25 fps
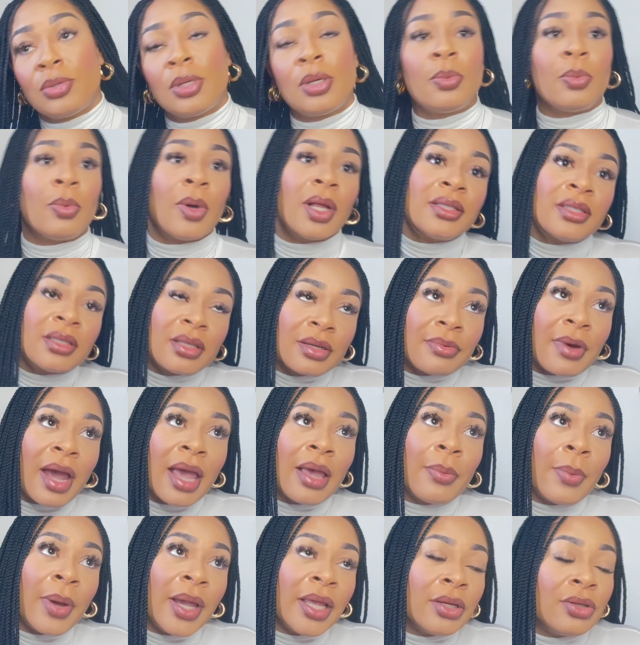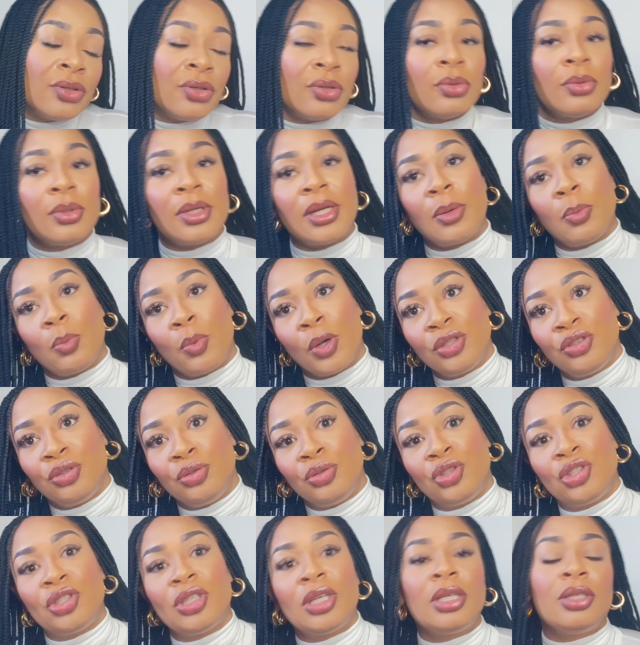it, what's the right way to do it, what you
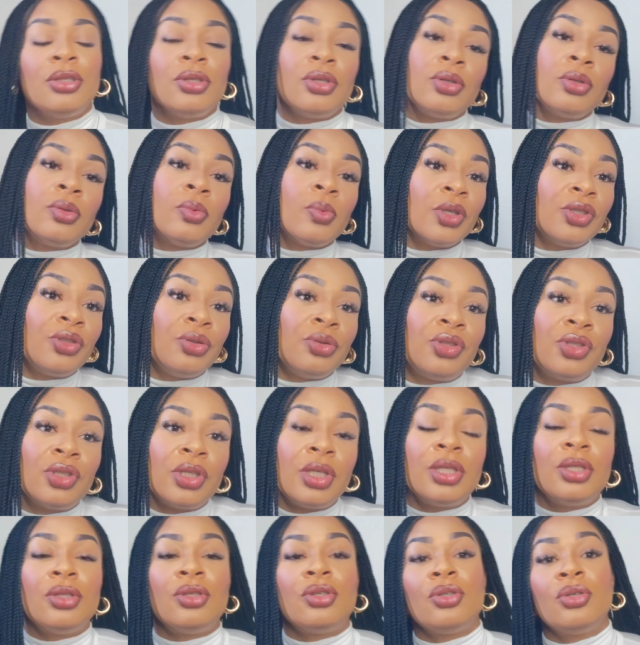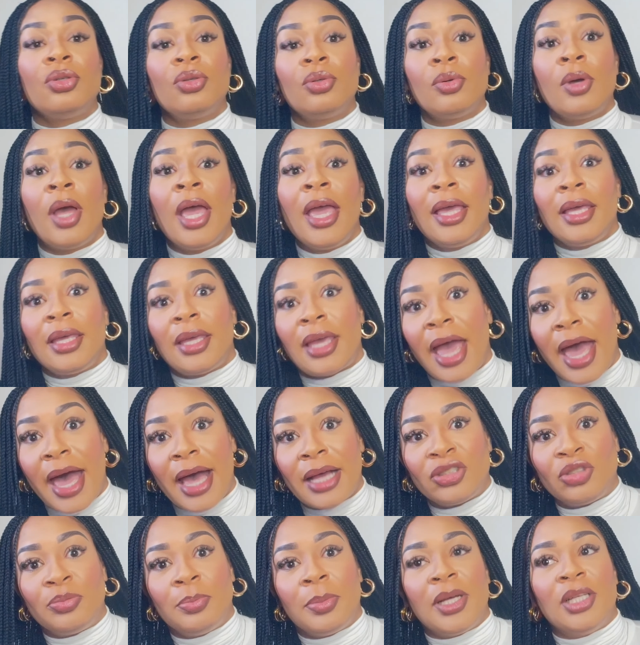should do, what you shouldn't do,
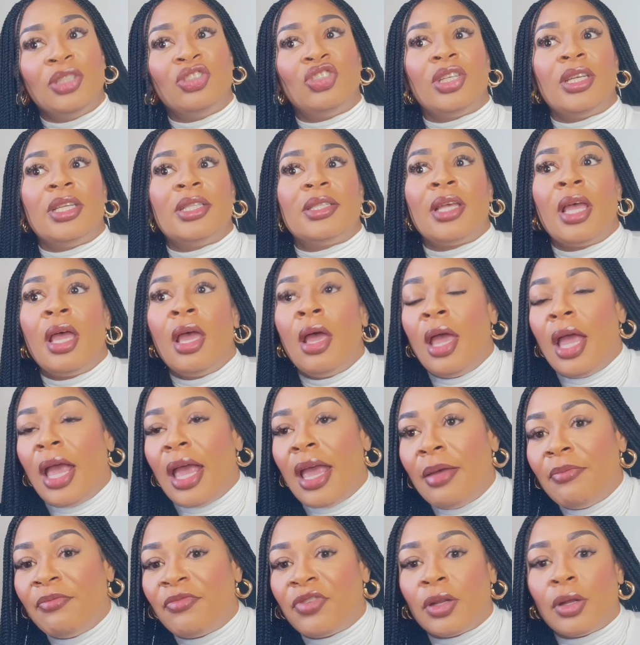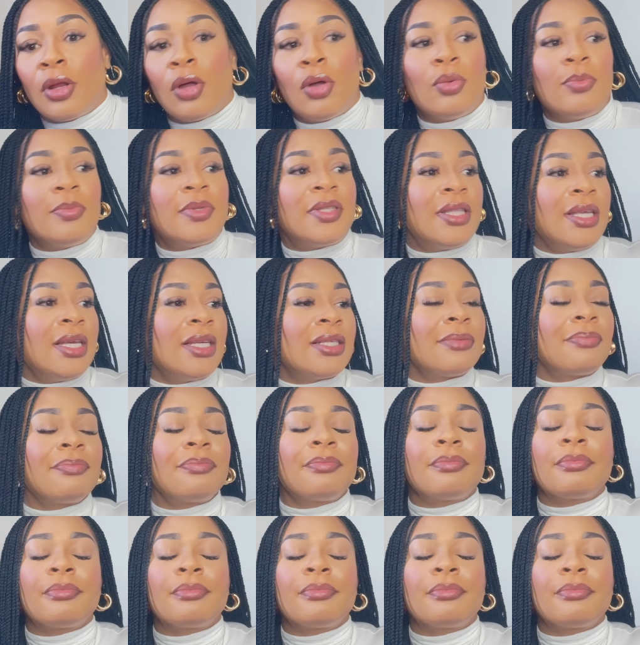cash budgets, envelopes.